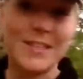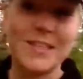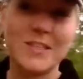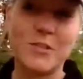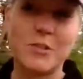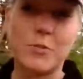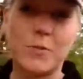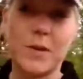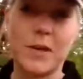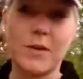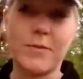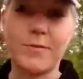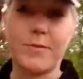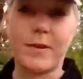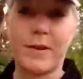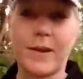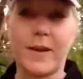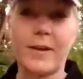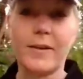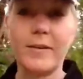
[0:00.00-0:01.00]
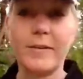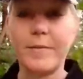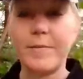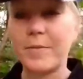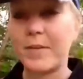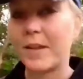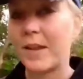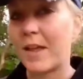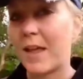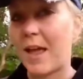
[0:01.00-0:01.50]
which we're going to follow.
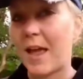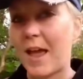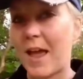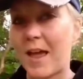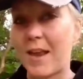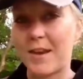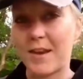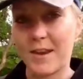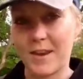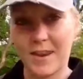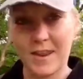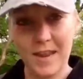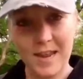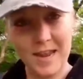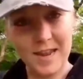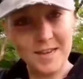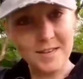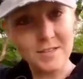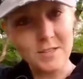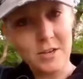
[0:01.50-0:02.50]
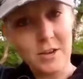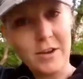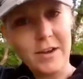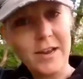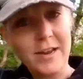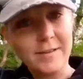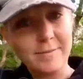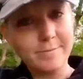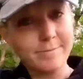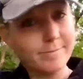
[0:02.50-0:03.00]
And the hint on
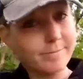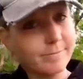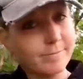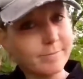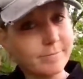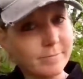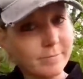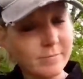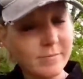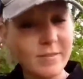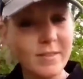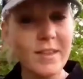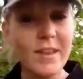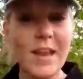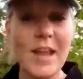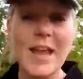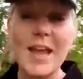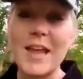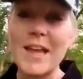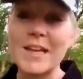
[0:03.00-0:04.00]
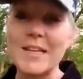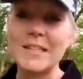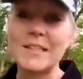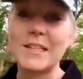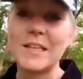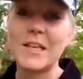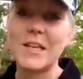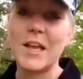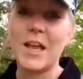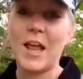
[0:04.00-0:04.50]
it is
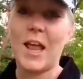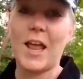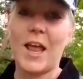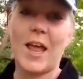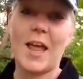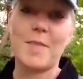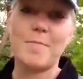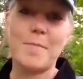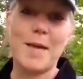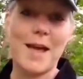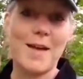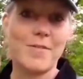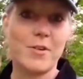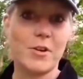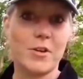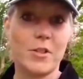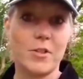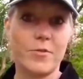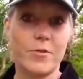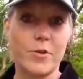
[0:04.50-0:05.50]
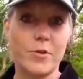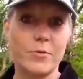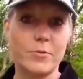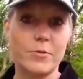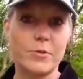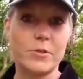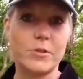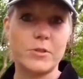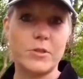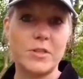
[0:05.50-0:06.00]
have a look at the
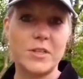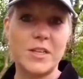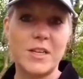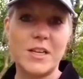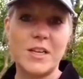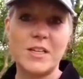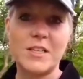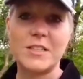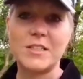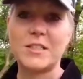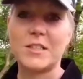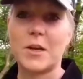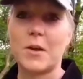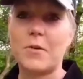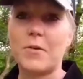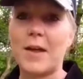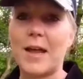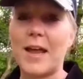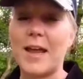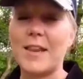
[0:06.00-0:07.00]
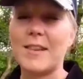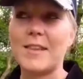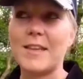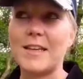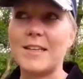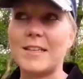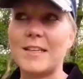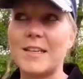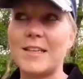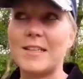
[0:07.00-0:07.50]
routes. So
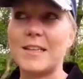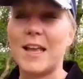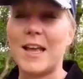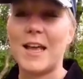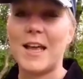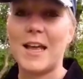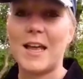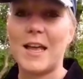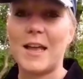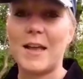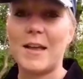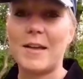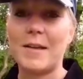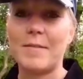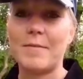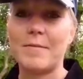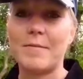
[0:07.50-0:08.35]
this is I